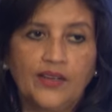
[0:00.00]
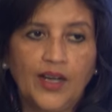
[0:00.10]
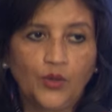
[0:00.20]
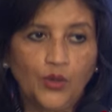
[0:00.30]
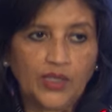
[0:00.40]

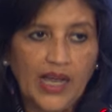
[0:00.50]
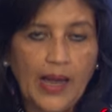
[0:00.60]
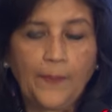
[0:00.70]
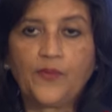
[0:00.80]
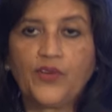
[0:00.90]
Download the
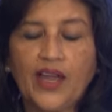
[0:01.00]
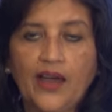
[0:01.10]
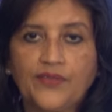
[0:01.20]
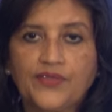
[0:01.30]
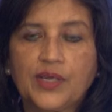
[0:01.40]
app. We
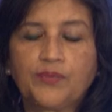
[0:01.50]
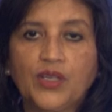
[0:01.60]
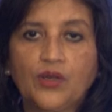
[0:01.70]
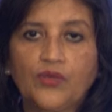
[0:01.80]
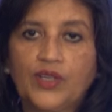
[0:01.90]
have
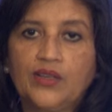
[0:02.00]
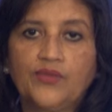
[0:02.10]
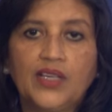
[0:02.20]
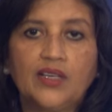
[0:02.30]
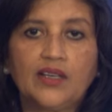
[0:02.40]
something,
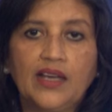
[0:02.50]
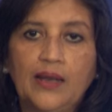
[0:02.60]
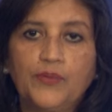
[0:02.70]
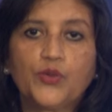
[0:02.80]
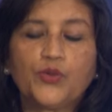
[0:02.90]
we
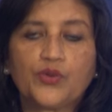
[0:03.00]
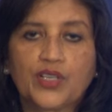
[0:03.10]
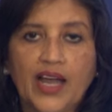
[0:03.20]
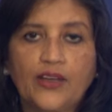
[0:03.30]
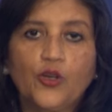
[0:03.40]
help you to
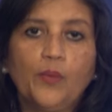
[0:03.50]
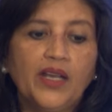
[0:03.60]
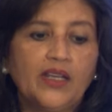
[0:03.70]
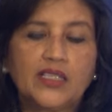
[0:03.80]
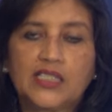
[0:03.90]
track your
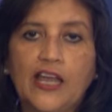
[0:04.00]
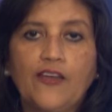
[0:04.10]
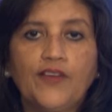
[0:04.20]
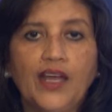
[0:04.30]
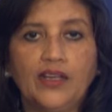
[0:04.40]
money,
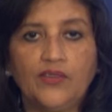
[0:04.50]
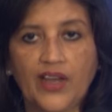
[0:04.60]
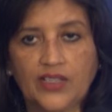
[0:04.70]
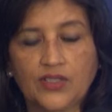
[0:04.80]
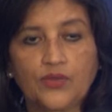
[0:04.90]
save and
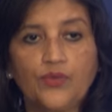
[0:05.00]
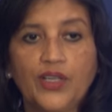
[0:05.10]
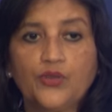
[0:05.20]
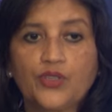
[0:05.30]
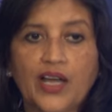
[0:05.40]
invest.
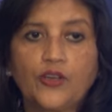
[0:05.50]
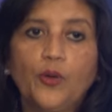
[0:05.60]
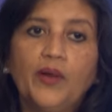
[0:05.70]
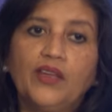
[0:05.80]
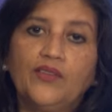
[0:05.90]
When you track your
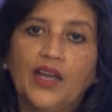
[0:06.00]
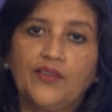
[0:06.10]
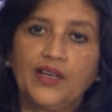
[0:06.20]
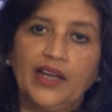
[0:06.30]
money, we have a